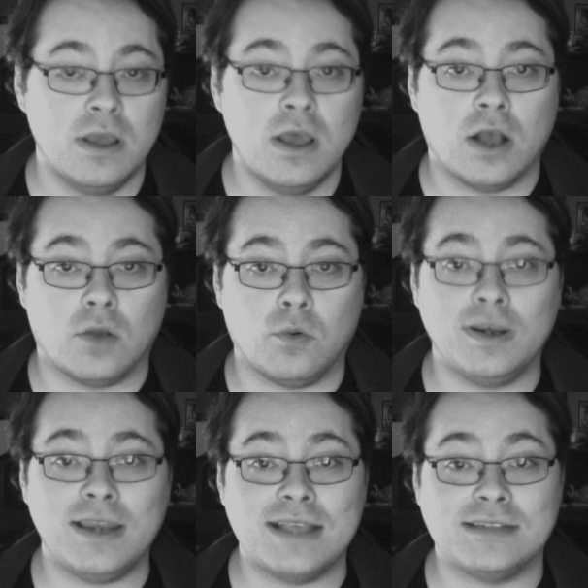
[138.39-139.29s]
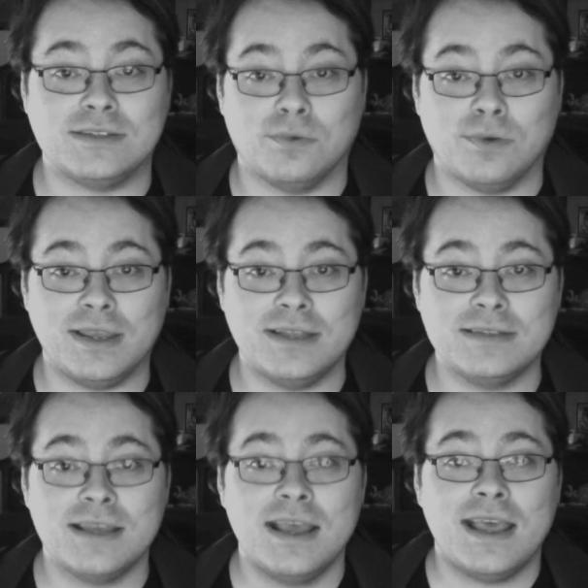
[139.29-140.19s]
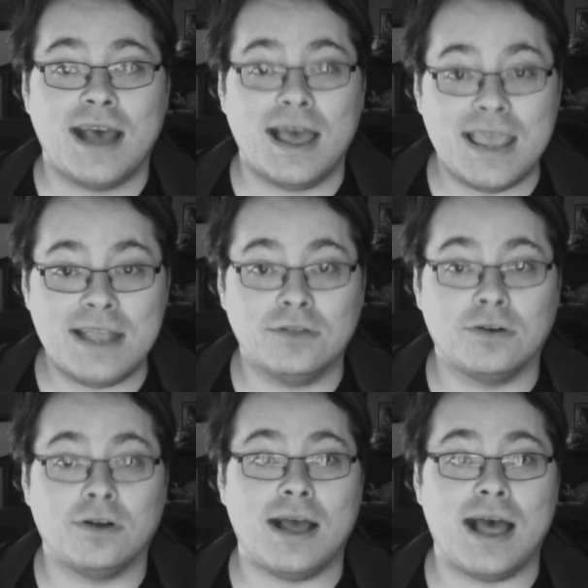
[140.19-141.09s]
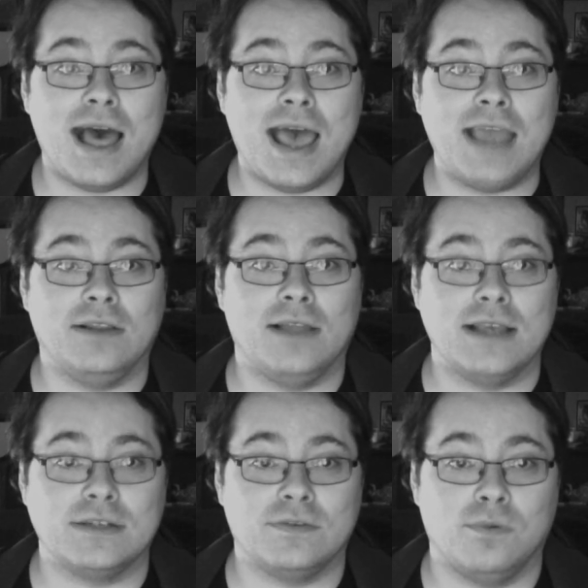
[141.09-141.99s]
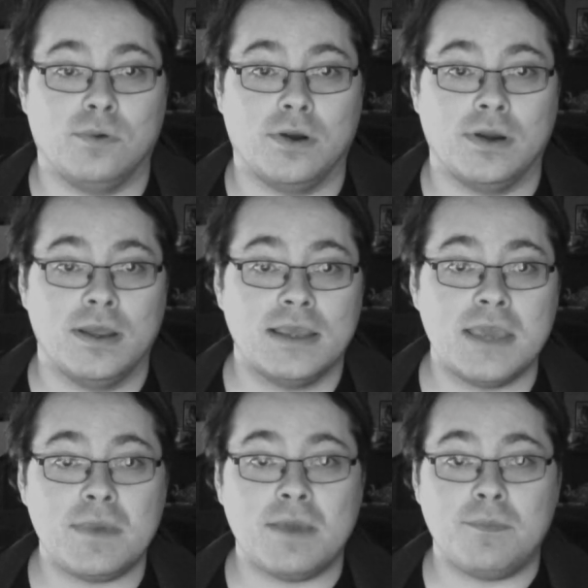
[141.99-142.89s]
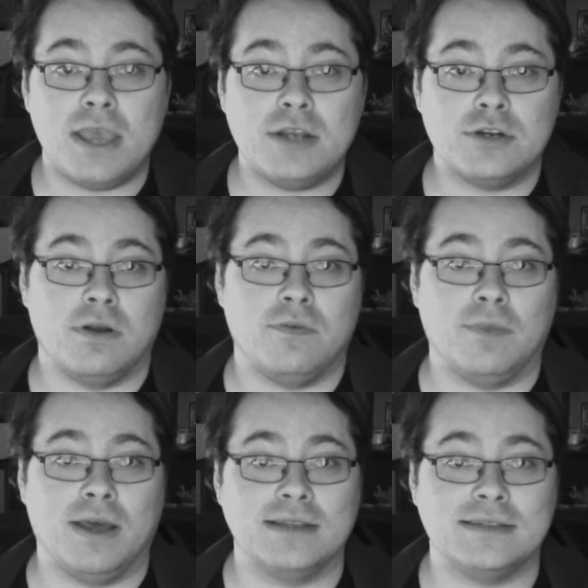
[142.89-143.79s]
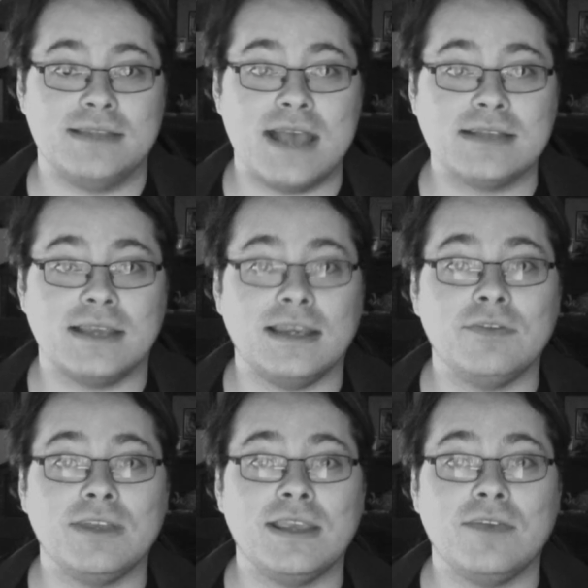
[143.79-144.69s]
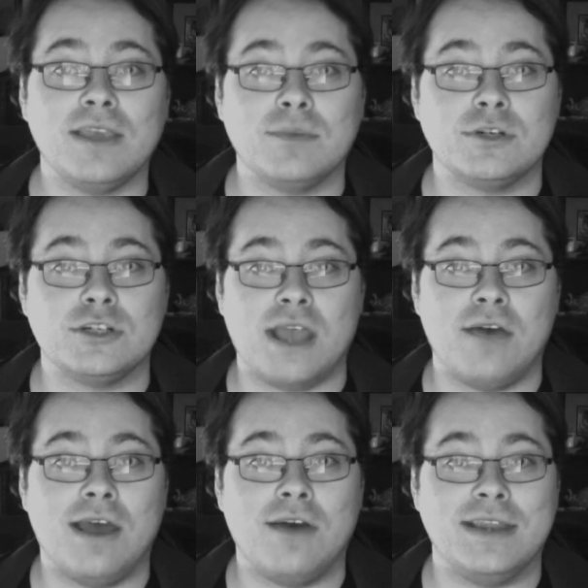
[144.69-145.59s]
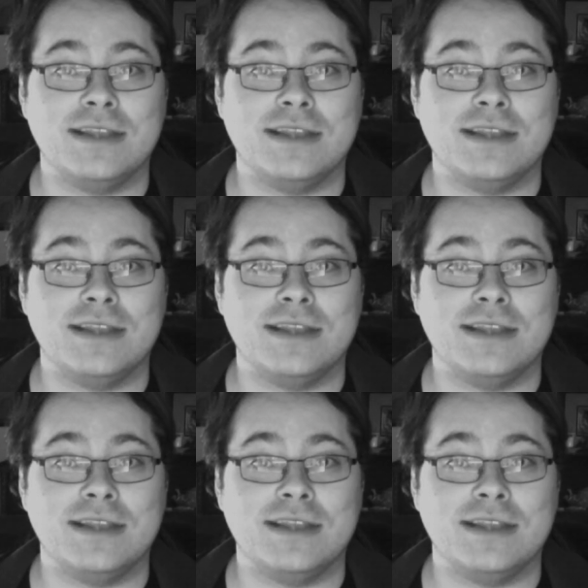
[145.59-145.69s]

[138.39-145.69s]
According to historians, Hitler idolized Ford, keeping a picture of him on his desk and even giving him a shout-out in his